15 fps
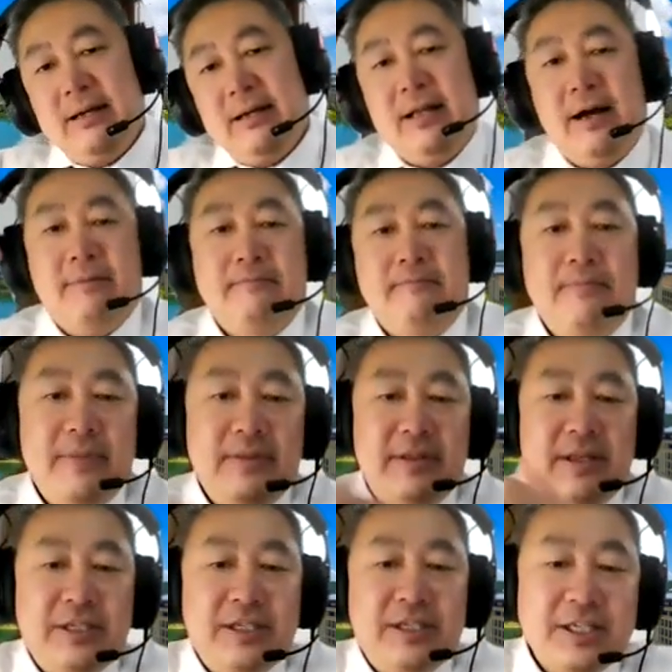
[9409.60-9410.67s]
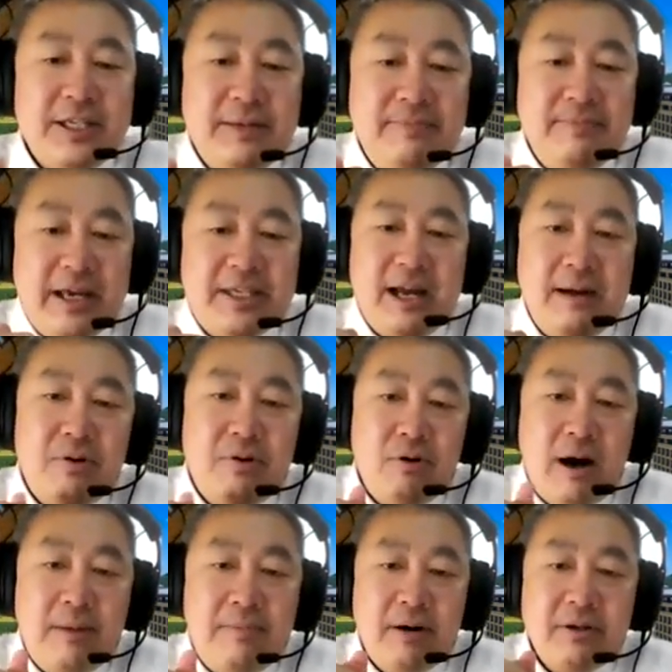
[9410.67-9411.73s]
Now, this is just some example
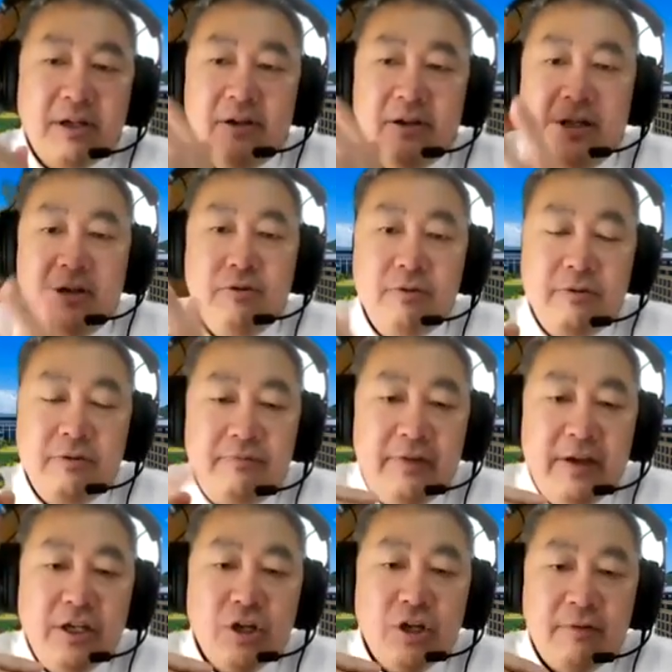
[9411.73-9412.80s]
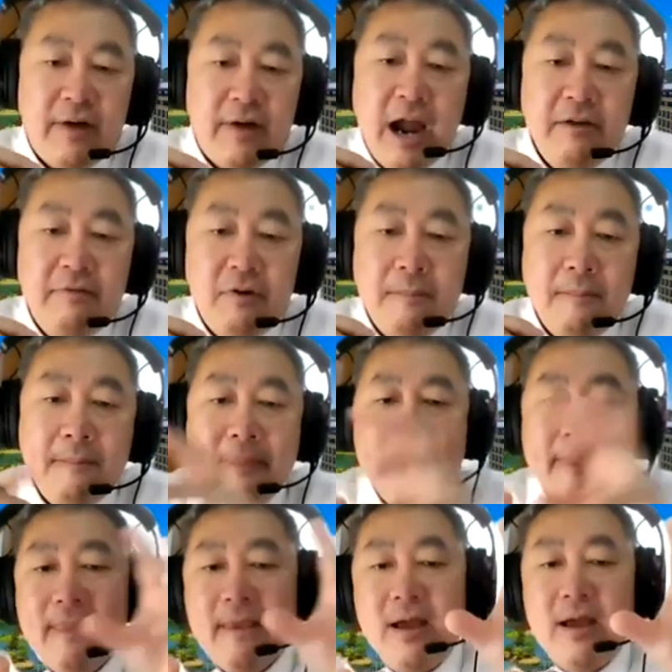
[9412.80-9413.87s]
about the new feature of iPhone.
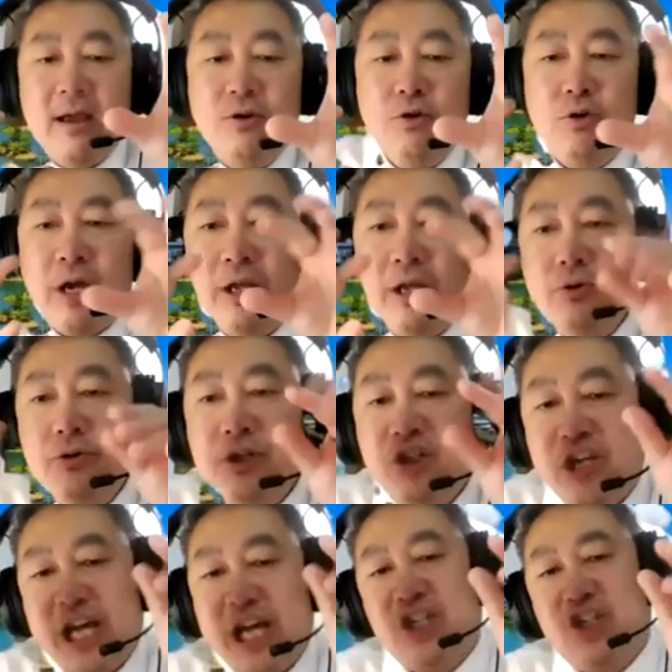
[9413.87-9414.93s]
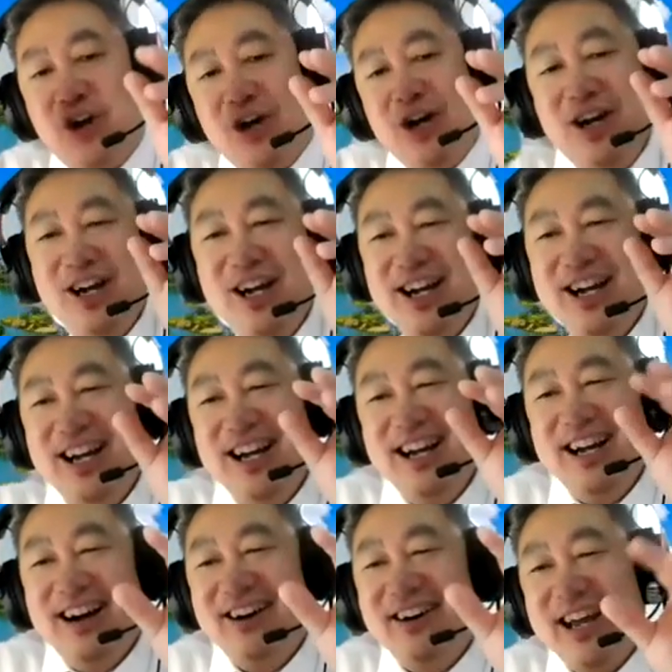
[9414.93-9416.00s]
You can use gesture,
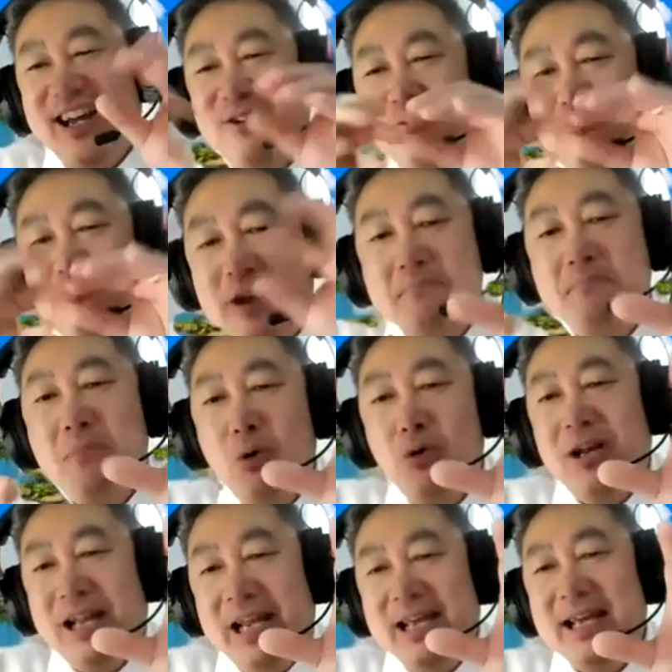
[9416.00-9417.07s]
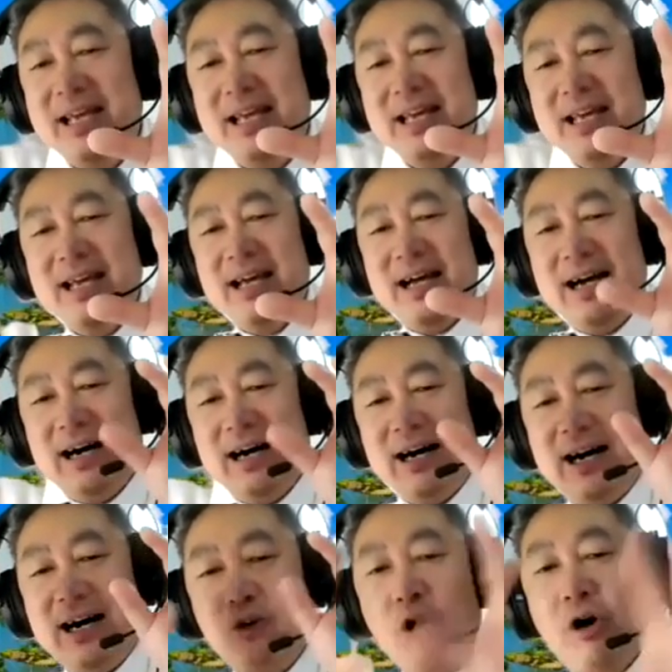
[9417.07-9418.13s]
okay, to remotely
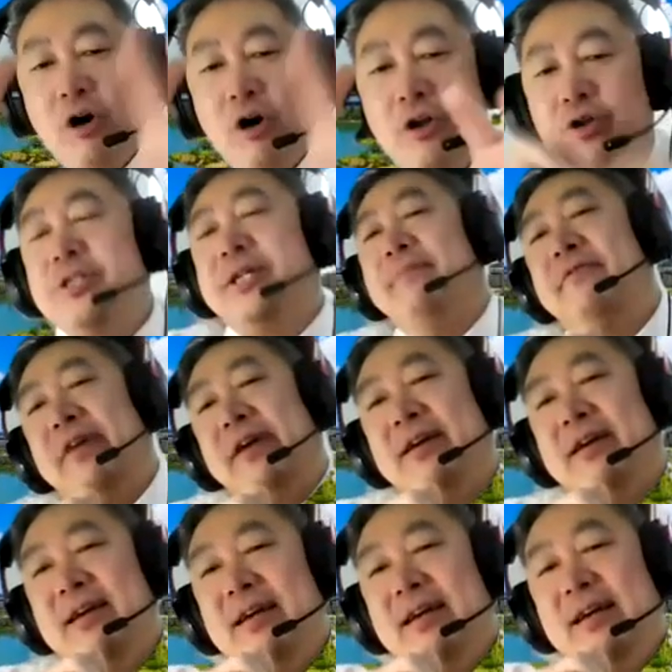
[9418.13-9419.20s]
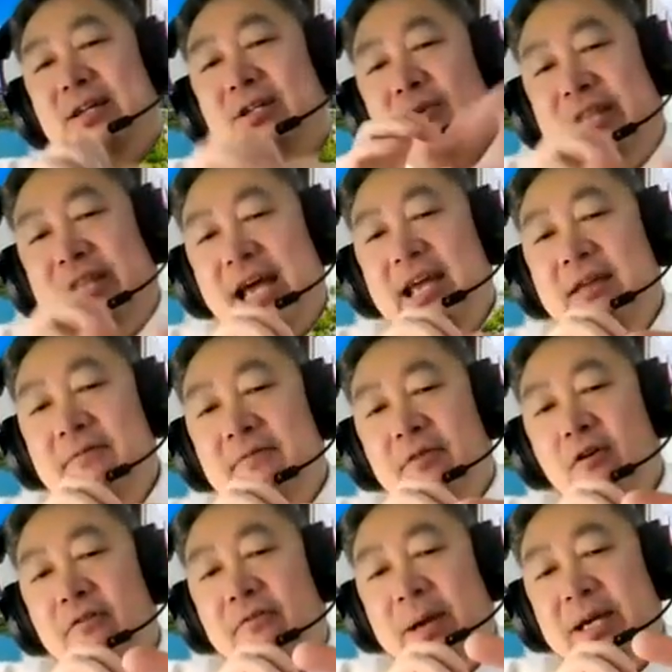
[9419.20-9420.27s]
control something. So that
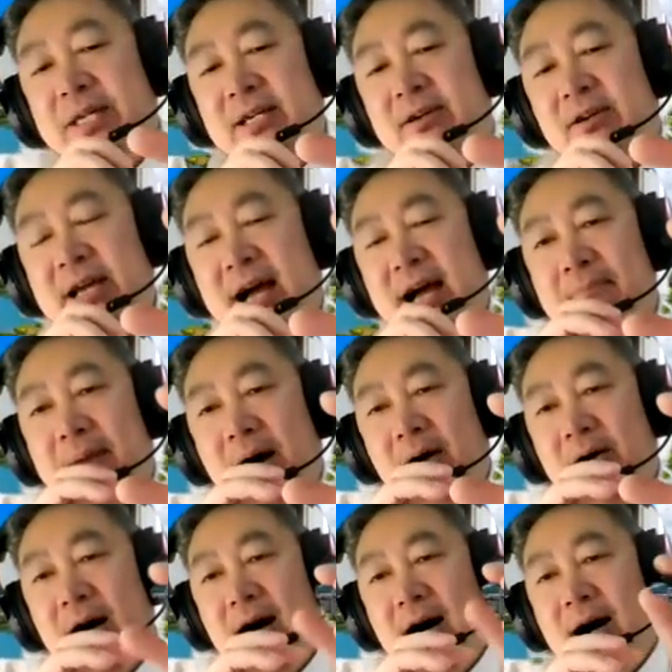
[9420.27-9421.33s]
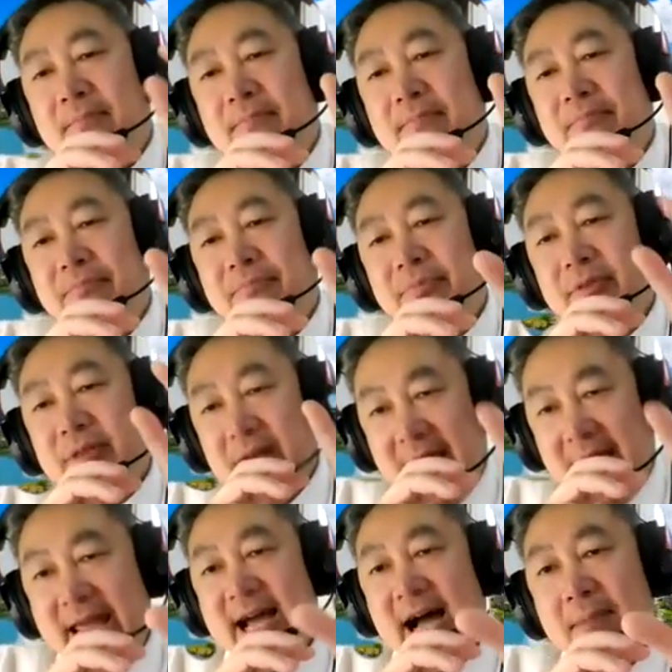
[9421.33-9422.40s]
involves basically about
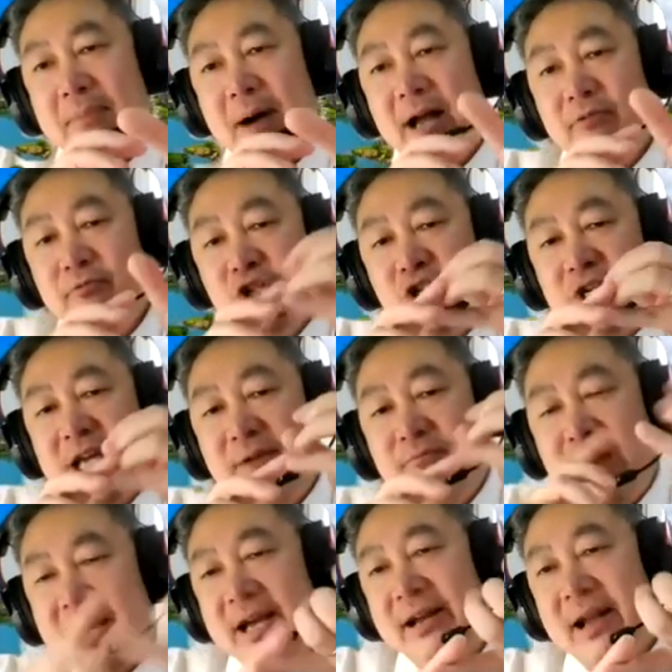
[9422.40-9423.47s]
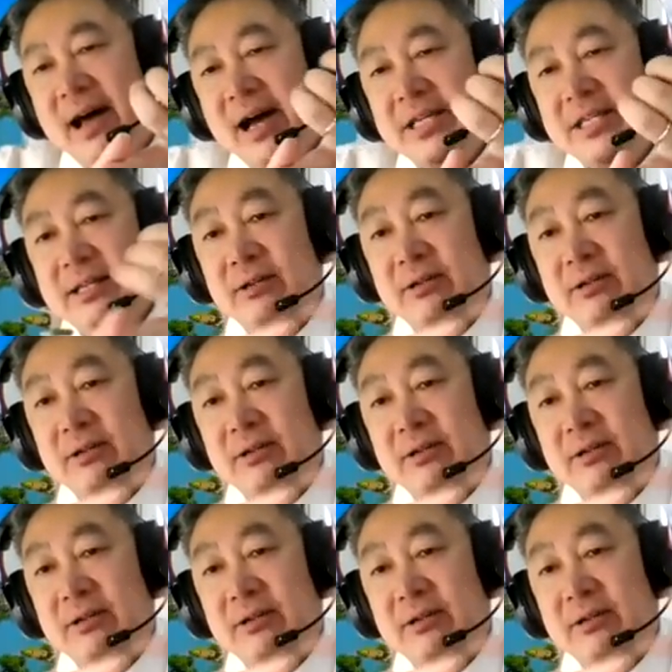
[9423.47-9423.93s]
the AI part, which can recognize,